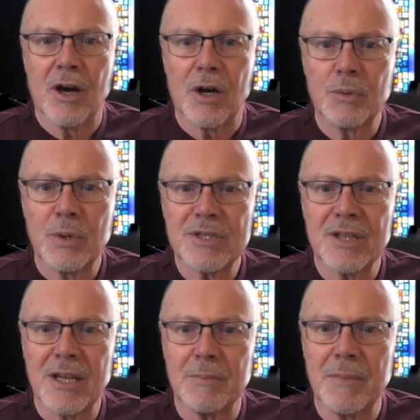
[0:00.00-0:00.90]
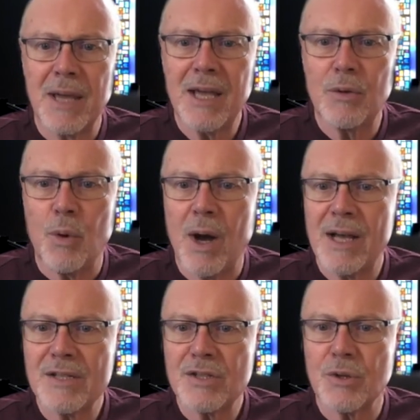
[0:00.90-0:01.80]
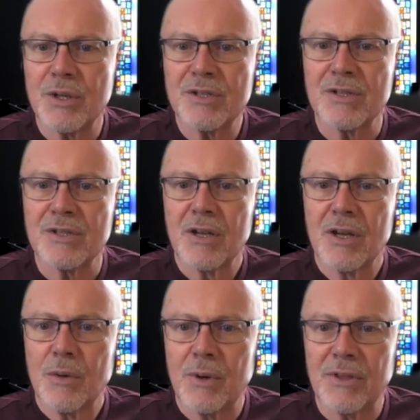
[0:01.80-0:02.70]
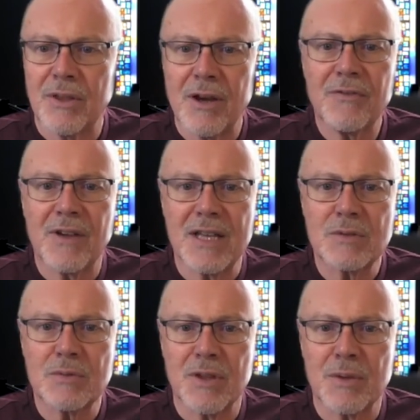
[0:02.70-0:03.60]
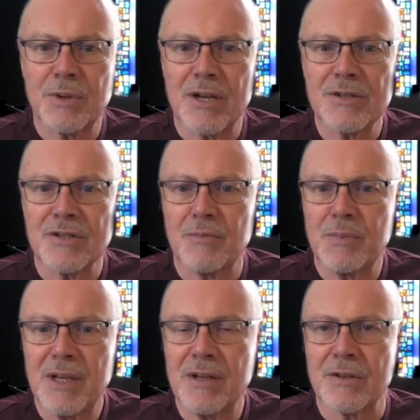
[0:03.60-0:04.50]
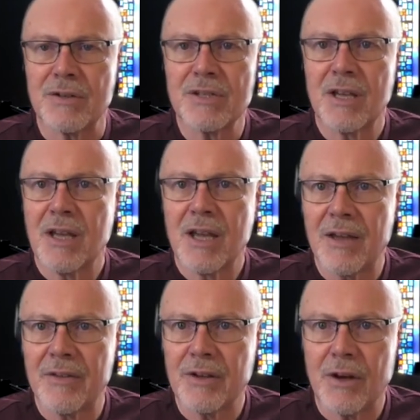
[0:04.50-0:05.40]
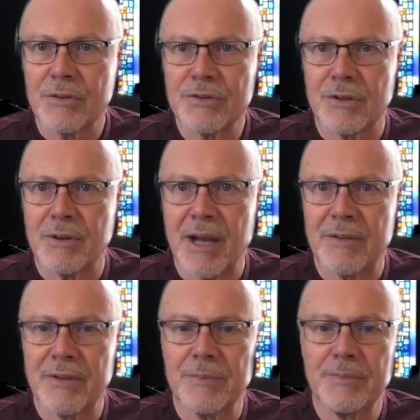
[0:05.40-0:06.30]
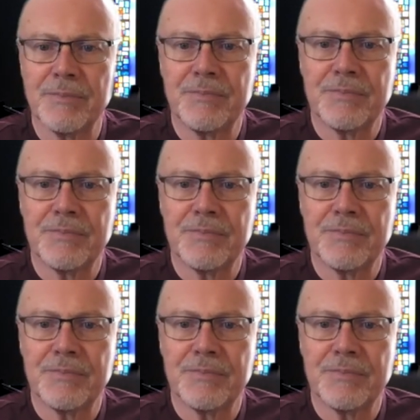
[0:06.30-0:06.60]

on which they can make wise choices when they're faced with the pressures of peers and the culture around them.